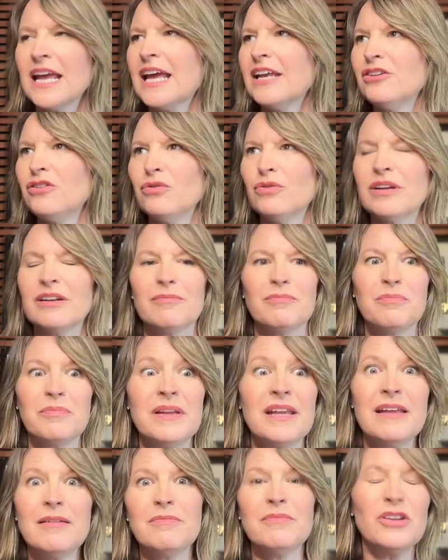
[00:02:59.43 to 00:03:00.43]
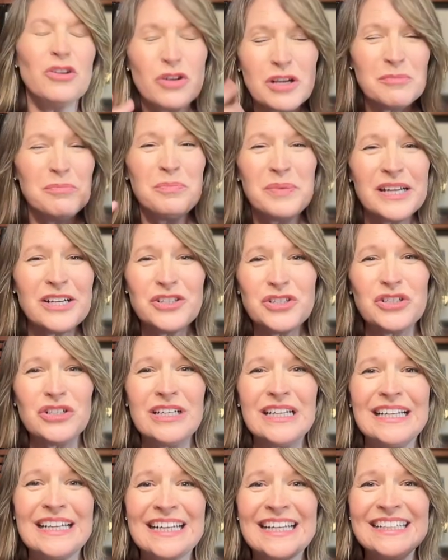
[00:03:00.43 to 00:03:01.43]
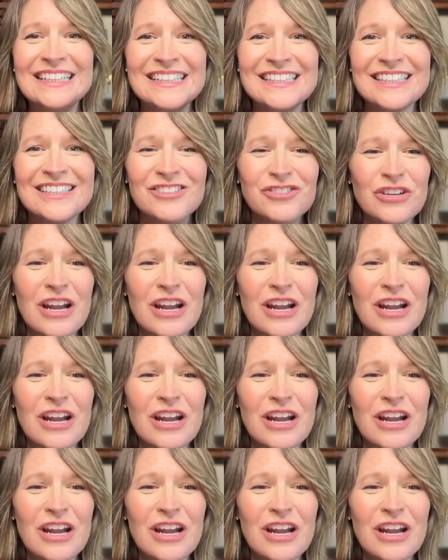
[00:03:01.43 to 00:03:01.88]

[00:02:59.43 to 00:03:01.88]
and you can picture it and it's